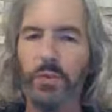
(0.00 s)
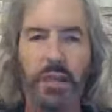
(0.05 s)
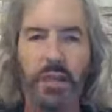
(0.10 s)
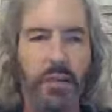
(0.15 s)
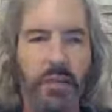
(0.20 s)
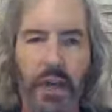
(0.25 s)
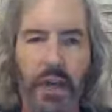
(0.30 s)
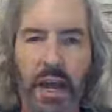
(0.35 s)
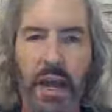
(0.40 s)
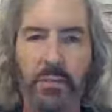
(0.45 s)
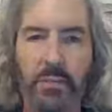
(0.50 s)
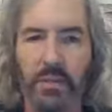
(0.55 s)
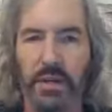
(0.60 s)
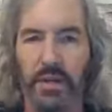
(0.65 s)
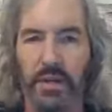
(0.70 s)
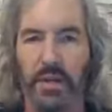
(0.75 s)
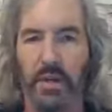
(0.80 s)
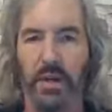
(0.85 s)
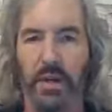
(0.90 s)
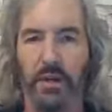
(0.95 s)
never happen
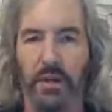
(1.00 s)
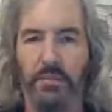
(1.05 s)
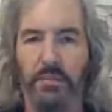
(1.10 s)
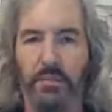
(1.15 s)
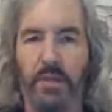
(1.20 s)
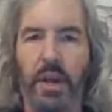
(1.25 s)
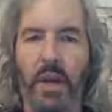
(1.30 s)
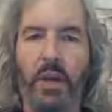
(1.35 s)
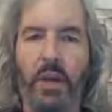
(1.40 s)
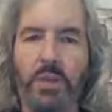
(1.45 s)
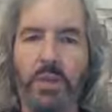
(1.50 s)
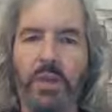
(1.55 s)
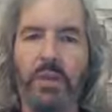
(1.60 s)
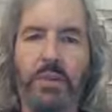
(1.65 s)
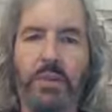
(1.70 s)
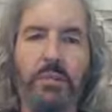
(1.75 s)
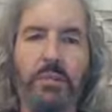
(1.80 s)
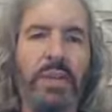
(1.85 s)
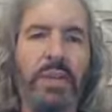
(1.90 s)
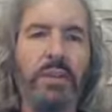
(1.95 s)
again. But in the
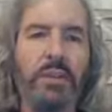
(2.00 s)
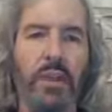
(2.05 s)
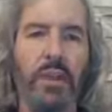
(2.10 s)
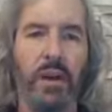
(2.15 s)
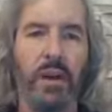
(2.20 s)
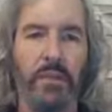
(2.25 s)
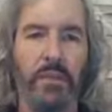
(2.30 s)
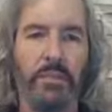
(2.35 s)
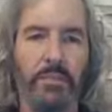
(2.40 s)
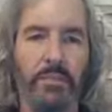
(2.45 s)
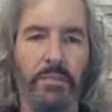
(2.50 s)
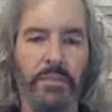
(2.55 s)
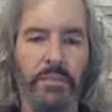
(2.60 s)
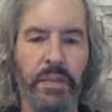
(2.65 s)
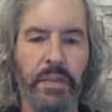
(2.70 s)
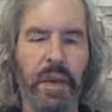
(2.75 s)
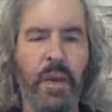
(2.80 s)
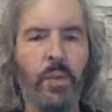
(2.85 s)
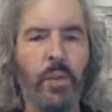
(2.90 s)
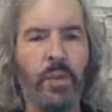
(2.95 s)
meantime,
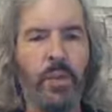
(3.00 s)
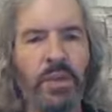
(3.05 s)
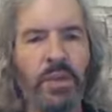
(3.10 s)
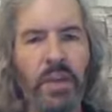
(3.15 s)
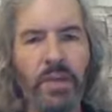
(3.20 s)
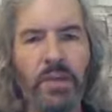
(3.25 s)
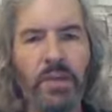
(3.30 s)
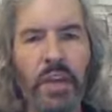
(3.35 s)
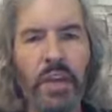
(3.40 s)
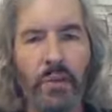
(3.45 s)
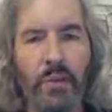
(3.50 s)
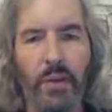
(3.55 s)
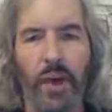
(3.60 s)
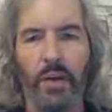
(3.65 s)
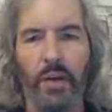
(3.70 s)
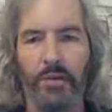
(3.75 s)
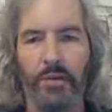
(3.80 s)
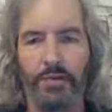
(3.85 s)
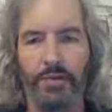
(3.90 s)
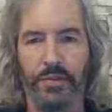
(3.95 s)
when things get
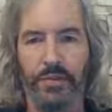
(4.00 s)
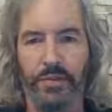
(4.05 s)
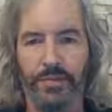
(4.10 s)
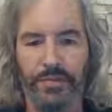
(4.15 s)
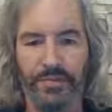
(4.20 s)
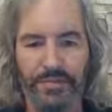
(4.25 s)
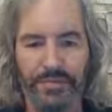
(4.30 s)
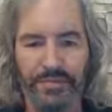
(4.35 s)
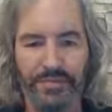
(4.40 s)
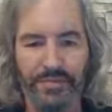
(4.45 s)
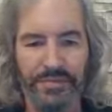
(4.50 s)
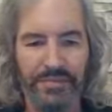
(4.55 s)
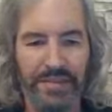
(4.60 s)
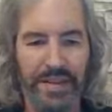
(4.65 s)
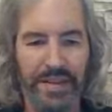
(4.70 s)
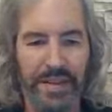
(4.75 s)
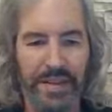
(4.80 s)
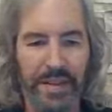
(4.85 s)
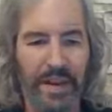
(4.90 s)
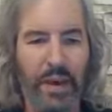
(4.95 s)
rough,
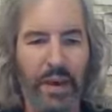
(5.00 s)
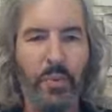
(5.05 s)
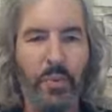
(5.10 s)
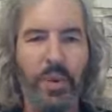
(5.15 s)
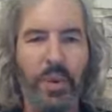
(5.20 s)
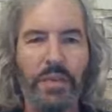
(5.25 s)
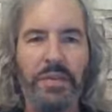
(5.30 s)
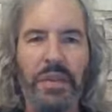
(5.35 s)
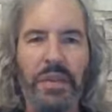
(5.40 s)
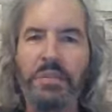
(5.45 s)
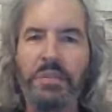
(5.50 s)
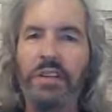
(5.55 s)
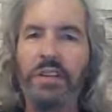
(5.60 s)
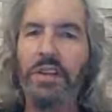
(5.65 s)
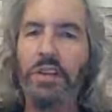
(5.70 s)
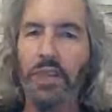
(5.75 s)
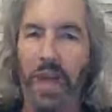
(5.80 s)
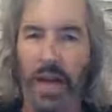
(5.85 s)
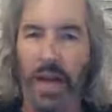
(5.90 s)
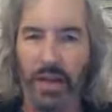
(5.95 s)
when things get
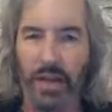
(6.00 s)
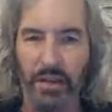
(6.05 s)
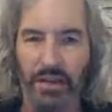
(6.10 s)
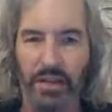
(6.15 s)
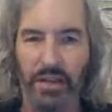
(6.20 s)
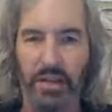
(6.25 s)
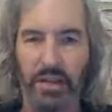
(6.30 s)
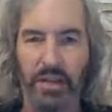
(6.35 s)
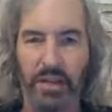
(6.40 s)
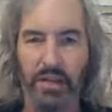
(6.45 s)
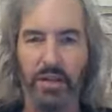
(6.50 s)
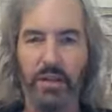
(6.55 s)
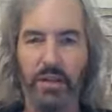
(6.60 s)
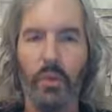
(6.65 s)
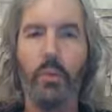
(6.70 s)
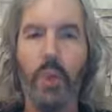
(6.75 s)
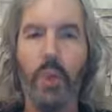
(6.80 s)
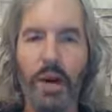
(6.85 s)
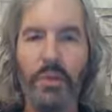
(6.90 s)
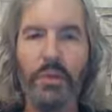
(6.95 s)
challenging,
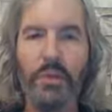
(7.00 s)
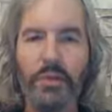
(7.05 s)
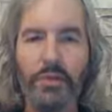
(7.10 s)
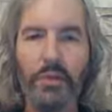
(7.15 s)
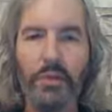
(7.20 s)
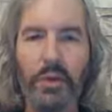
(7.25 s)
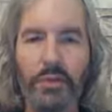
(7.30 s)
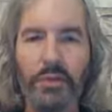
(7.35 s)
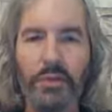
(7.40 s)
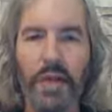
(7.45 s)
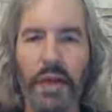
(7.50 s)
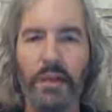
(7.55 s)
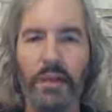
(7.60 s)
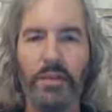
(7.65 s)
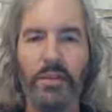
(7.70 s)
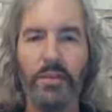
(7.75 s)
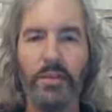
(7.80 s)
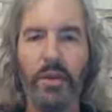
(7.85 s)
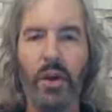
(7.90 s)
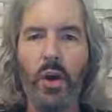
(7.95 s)
where is your
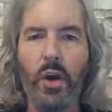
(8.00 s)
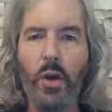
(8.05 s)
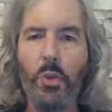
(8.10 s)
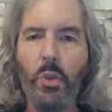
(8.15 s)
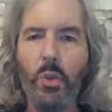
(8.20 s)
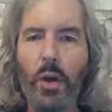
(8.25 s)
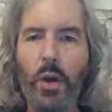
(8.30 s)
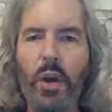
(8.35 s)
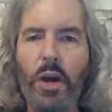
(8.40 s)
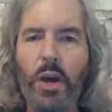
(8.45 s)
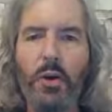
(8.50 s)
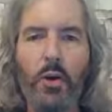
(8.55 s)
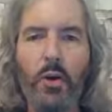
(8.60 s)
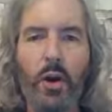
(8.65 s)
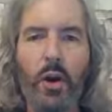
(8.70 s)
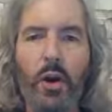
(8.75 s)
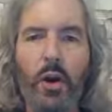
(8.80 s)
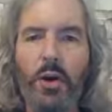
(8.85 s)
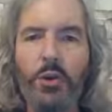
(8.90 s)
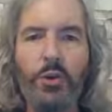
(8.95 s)
faith? Where
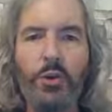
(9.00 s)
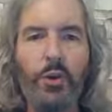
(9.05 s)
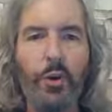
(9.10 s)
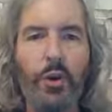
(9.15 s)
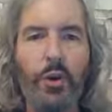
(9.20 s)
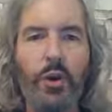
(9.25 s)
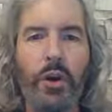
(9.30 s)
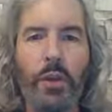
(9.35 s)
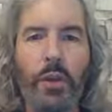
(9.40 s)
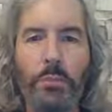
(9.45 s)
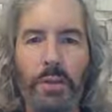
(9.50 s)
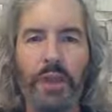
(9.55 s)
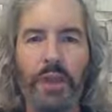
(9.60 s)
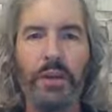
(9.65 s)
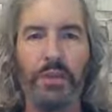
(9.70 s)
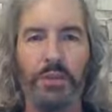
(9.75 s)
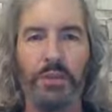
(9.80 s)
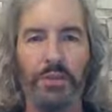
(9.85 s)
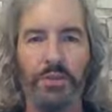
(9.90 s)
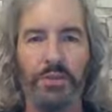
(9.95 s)
are your
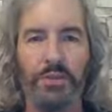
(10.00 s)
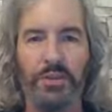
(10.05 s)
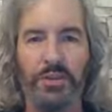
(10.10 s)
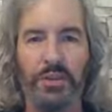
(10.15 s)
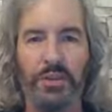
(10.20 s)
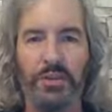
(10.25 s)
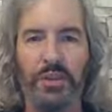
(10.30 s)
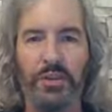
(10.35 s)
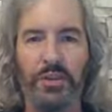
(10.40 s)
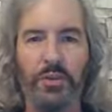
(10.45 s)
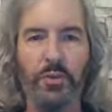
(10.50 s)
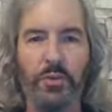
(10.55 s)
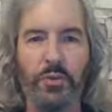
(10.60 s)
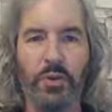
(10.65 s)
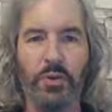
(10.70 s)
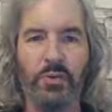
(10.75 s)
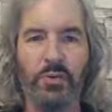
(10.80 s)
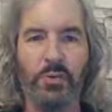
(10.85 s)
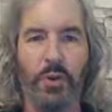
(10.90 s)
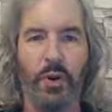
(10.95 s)
pillars that you
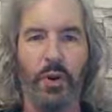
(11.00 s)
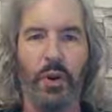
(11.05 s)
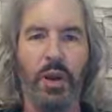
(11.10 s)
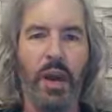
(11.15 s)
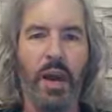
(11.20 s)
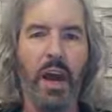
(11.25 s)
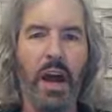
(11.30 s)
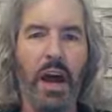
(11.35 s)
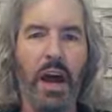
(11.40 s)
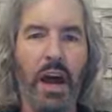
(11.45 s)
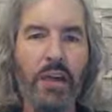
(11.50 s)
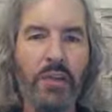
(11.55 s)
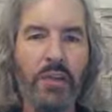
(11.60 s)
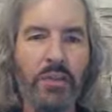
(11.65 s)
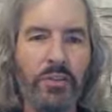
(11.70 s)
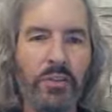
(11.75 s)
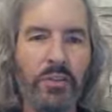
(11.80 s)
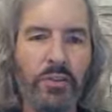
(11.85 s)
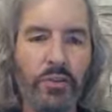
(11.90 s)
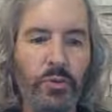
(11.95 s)
look for? I
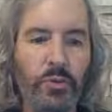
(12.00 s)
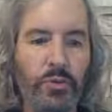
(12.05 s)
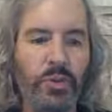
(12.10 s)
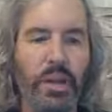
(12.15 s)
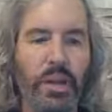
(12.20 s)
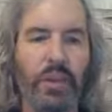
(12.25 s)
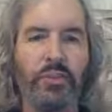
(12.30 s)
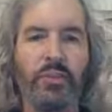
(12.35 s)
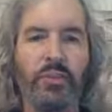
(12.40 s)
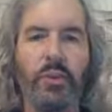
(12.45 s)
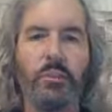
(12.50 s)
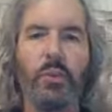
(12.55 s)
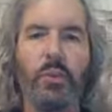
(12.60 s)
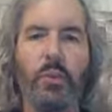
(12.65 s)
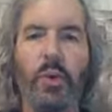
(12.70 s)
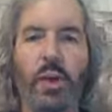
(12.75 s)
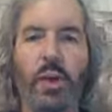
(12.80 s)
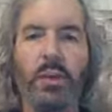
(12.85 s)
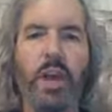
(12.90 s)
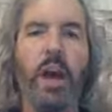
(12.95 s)
look to two things. Number
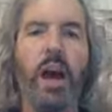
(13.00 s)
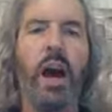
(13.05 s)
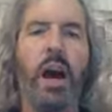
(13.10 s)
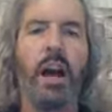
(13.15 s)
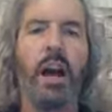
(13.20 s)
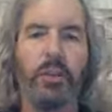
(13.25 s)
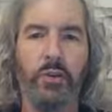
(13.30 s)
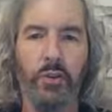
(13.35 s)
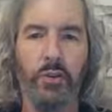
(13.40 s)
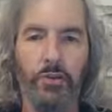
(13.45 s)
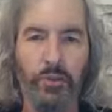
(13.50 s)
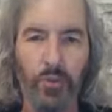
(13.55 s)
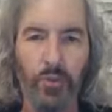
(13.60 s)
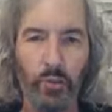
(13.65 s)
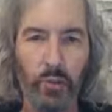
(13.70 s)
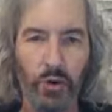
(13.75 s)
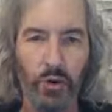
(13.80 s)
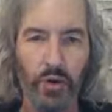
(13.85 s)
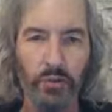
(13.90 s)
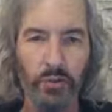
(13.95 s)
one, I look for the
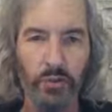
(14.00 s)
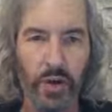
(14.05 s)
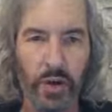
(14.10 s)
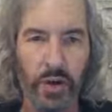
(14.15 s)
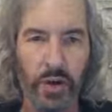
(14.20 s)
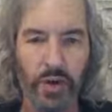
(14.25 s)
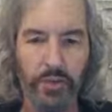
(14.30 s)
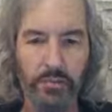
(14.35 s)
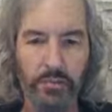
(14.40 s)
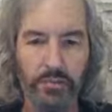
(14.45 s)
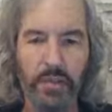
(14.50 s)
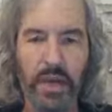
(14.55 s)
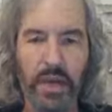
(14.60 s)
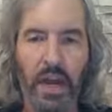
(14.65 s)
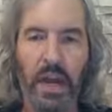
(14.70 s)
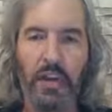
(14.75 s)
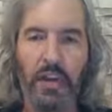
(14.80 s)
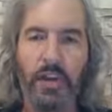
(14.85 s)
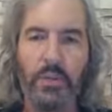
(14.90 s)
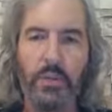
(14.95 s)
Word of God.
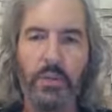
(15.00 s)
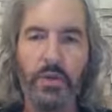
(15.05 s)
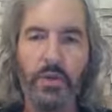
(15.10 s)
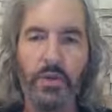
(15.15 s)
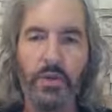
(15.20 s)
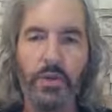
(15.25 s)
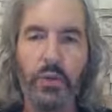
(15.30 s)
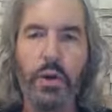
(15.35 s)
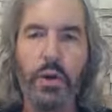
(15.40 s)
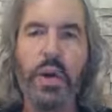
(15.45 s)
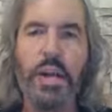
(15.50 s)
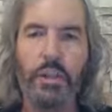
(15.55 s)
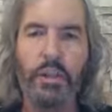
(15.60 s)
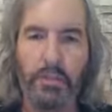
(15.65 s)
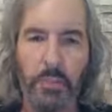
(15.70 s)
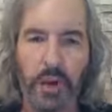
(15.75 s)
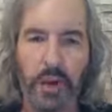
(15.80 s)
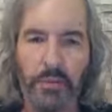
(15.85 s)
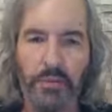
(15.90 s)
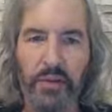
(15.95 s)
And number two, it's
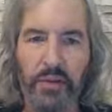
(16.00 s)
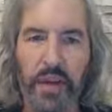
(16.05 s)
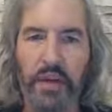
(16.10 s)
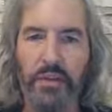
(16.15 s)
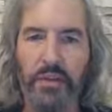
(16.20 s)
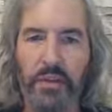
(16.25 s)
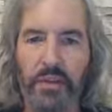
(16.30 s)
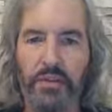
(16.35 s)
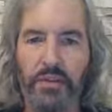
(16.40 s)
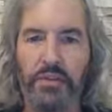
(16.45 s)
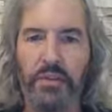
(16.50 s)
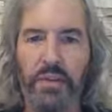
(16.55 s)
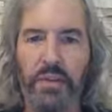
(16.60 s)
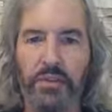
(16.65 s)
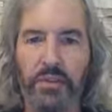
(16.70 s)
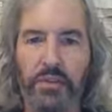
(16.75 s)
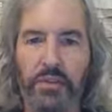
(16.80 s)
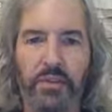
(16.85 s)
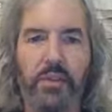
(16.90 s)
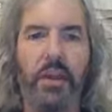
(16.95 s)
my faith in
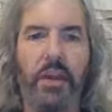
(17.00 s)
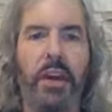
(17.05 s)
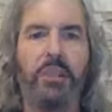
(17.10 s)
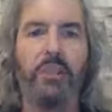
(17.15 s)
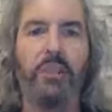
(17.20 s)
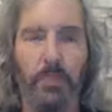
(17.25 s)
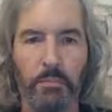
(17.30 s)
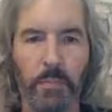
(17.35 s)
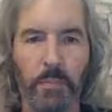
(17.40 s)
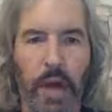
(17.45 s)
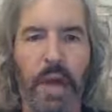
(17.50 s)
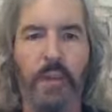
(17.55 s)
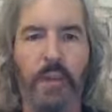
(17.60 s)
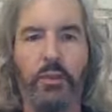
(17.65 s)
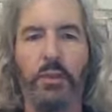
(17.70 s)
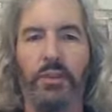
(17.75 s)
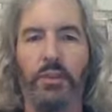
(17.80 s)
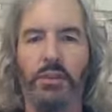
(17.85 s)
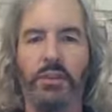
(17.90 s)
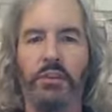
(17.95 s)
Jesus Christ, my
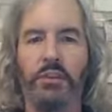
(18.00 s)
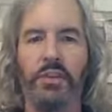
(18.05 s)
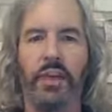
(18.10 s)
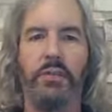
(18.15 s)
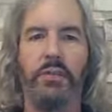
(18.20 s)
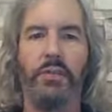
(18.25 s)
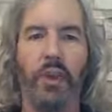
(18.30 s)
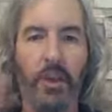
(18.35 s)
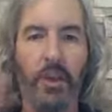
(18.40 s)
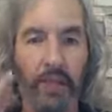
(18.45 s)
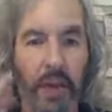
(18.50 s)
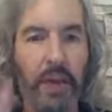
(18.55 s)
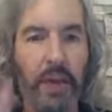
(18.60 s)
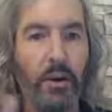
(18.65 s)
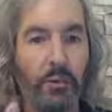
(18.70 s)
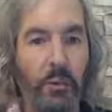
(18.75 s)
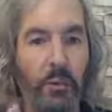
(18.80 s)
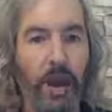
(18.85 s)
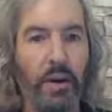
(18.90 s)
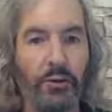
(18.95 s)
Lord and Savior. They are
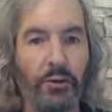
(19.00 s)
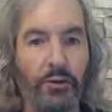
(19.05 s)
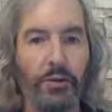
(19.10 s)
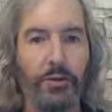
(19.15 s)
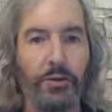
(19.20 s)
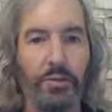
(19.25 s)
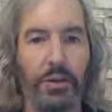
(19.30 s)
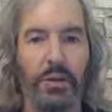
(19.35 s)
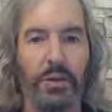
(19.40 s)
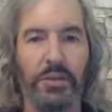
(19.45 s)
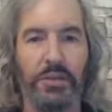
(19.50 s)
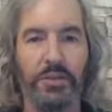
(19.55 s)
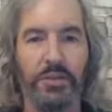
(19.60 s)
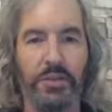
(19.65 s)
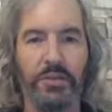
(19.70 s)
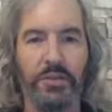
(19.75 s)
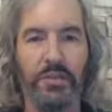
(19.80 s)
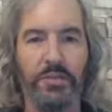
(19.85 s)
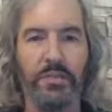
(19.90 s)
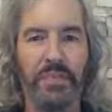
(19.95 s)
my two
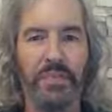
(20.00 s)
pillars.